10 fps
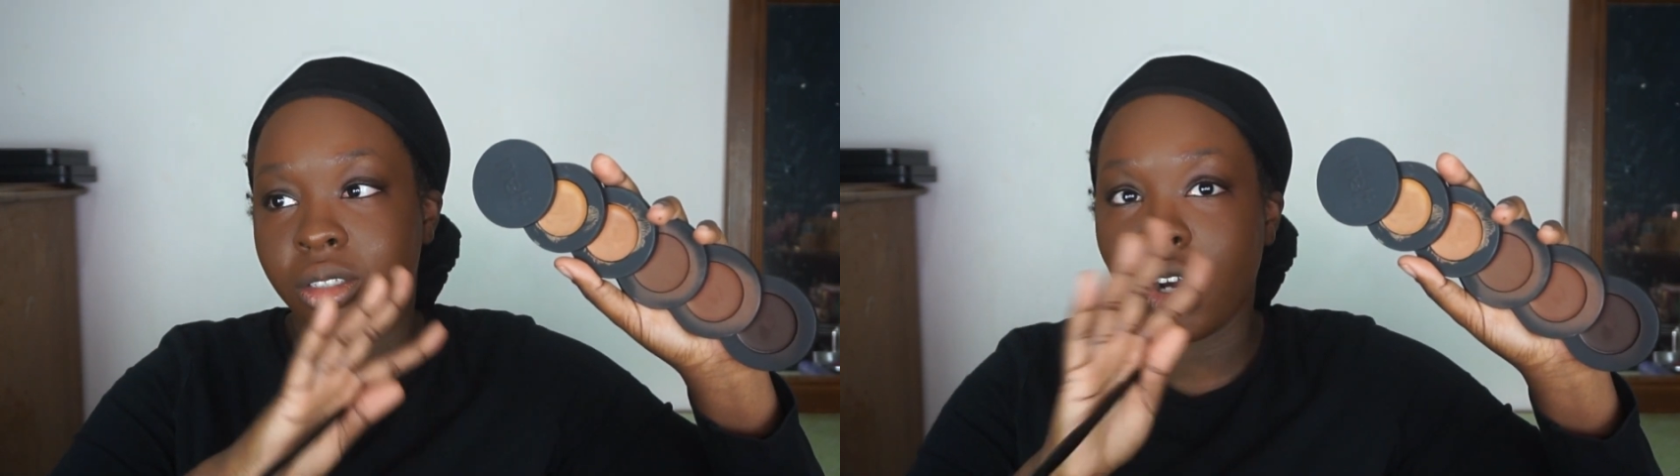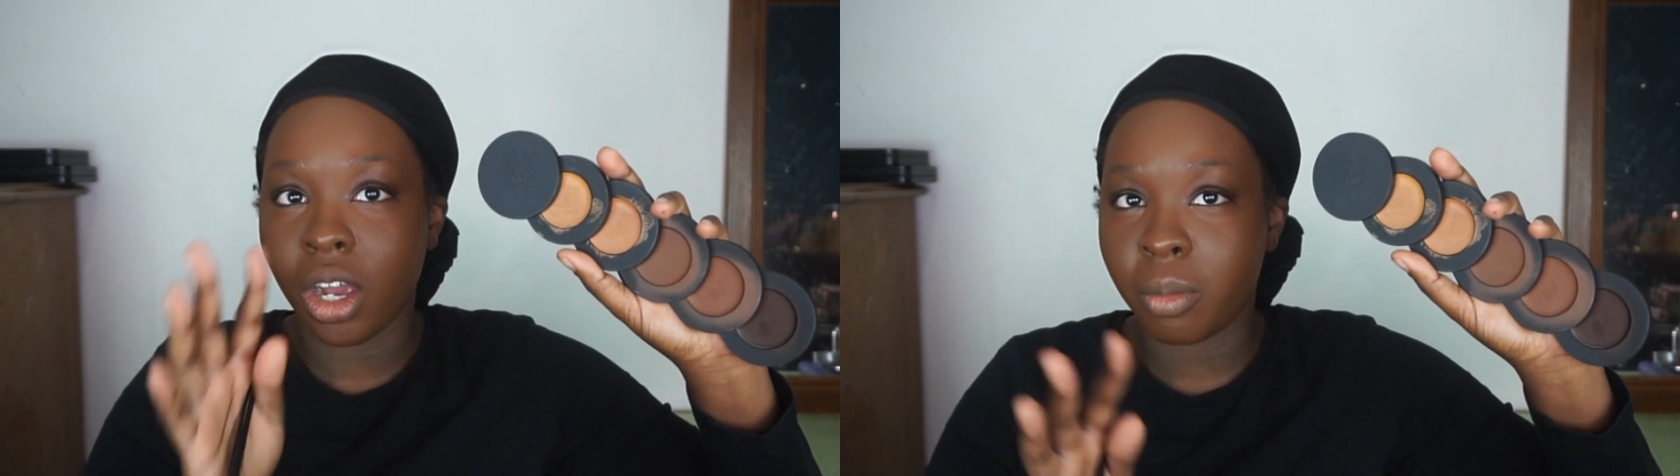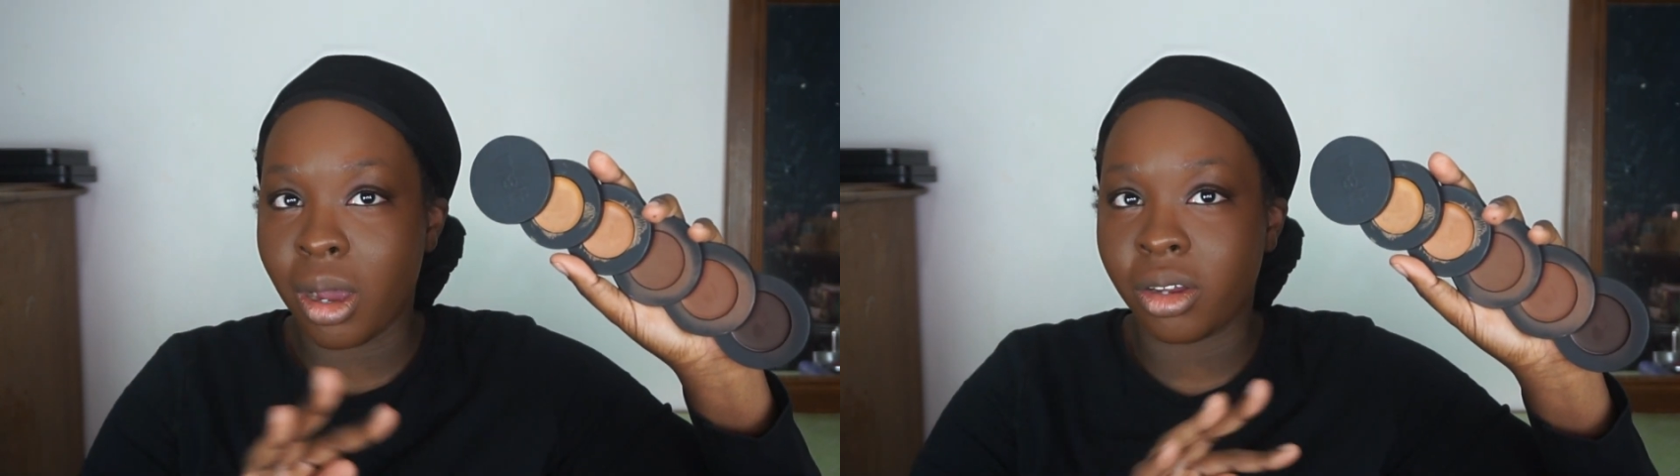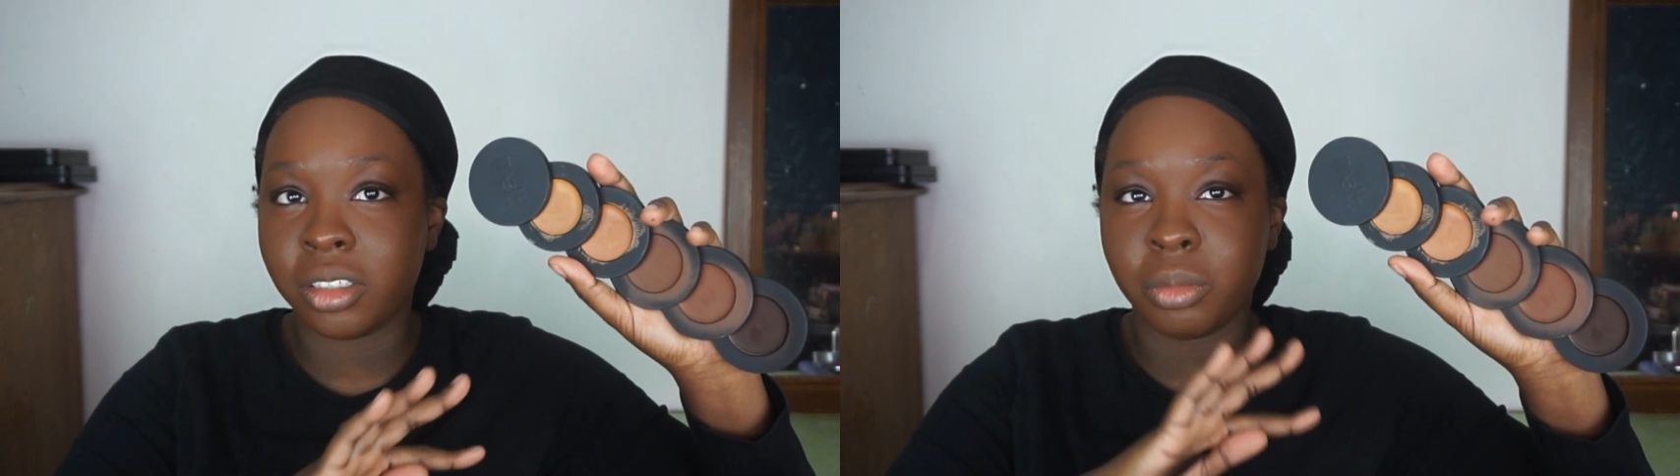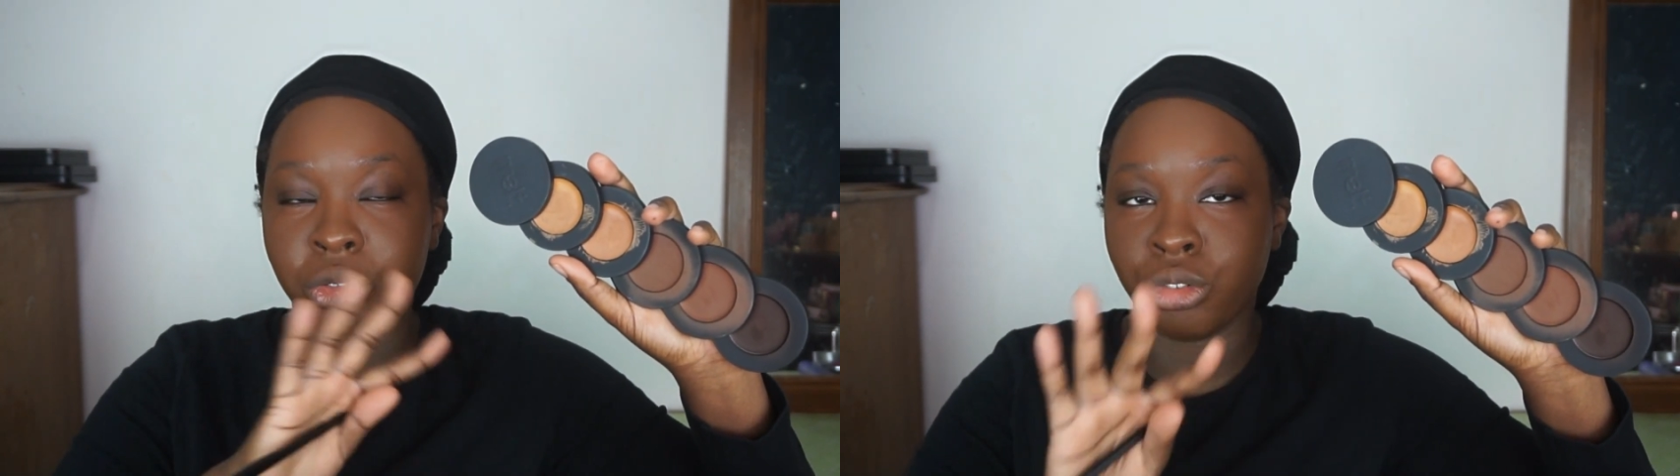talk about
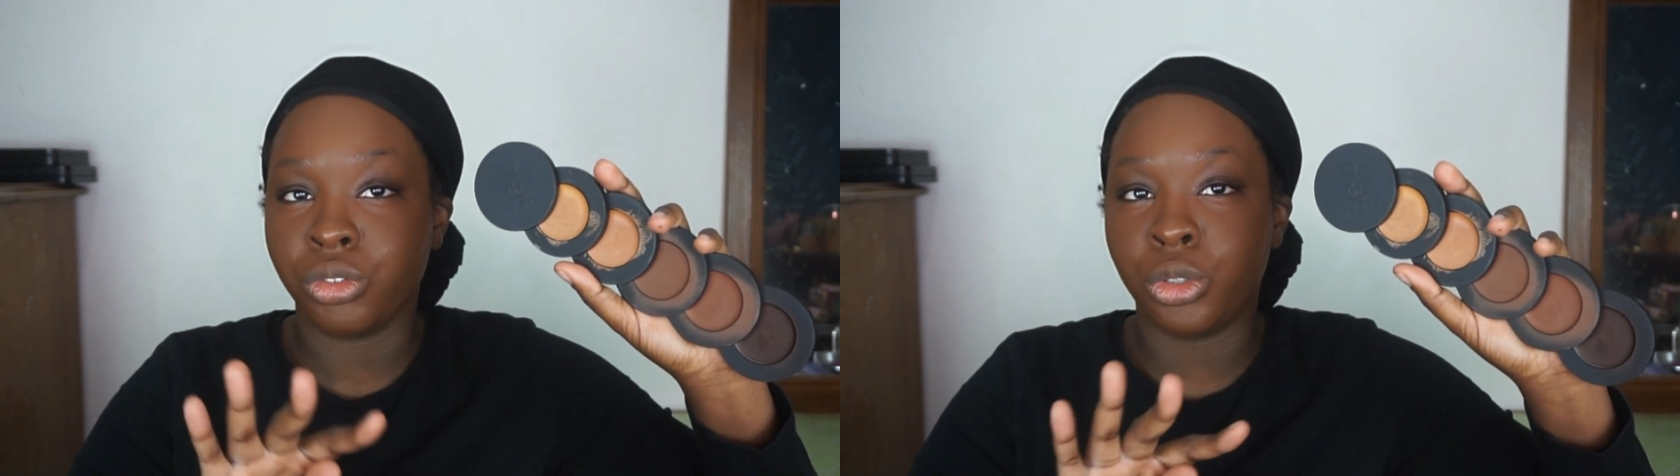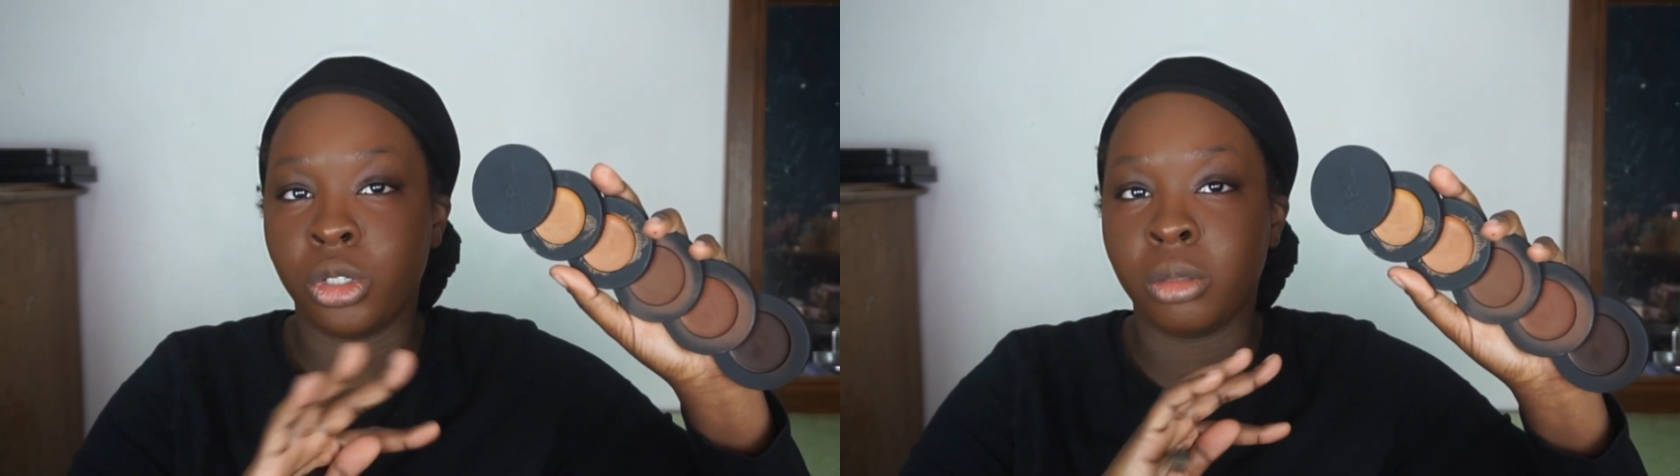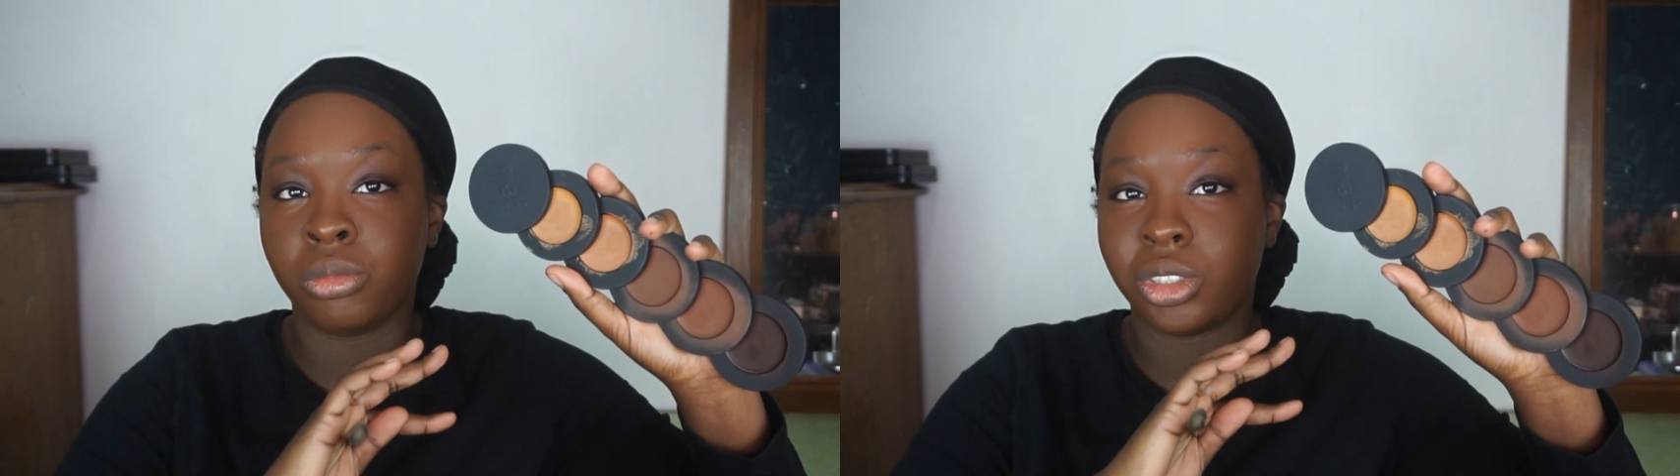them and review them.